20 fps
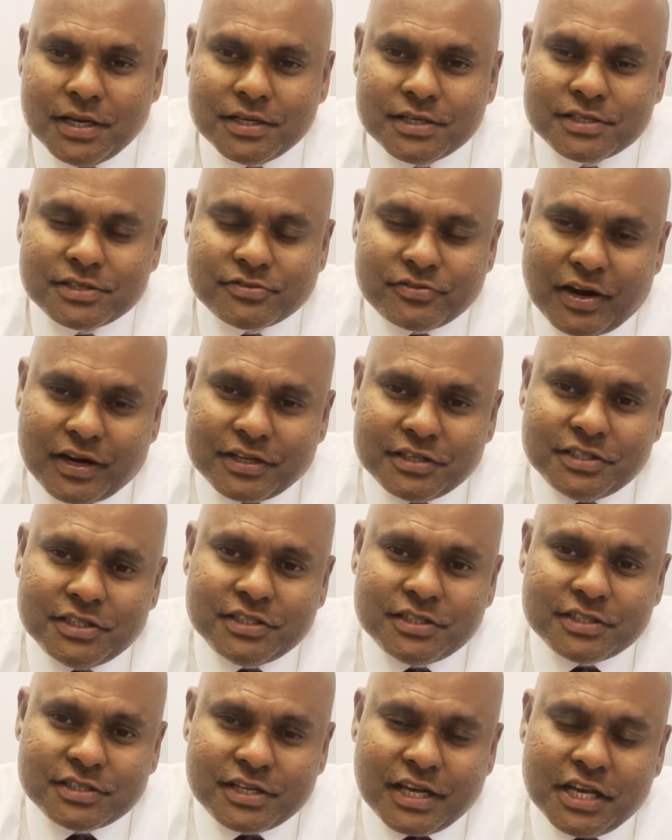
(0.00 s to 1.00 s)
Strategy
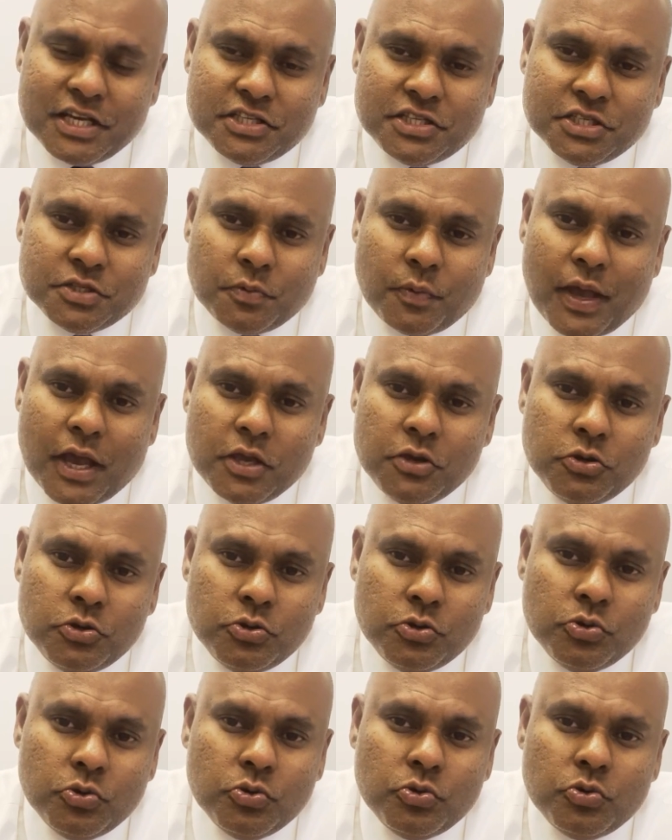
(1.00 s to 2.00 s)
stage is where
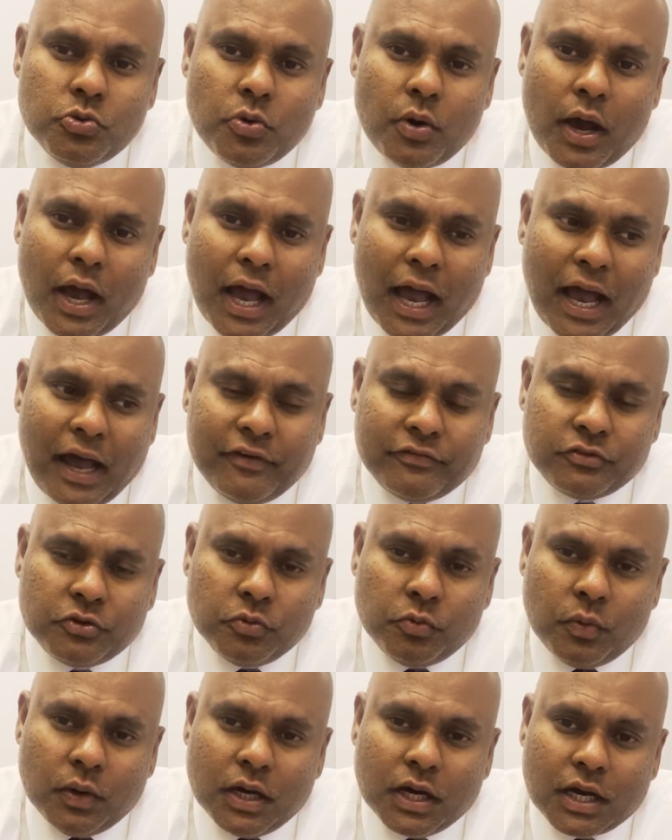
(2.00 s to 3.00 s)
you have to
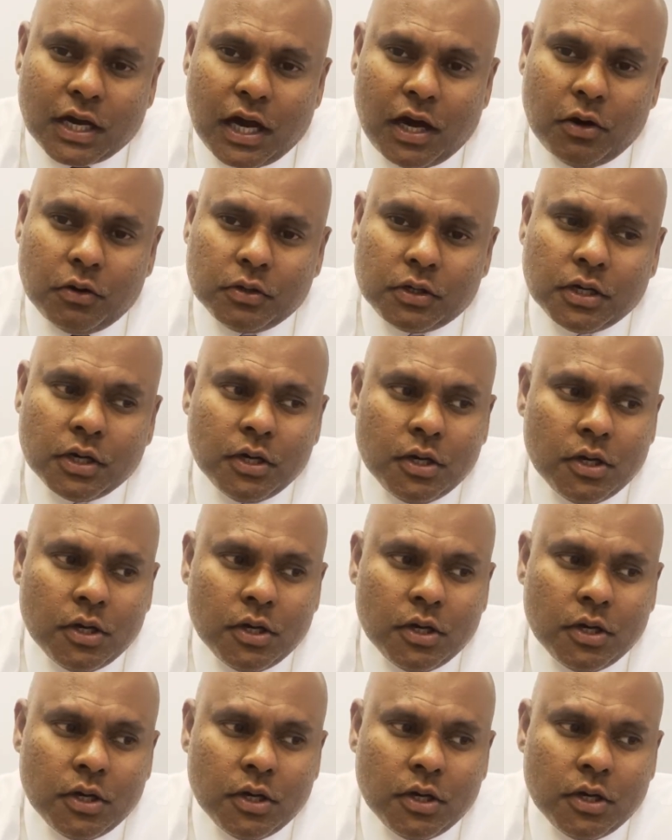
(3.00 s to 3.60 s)
work out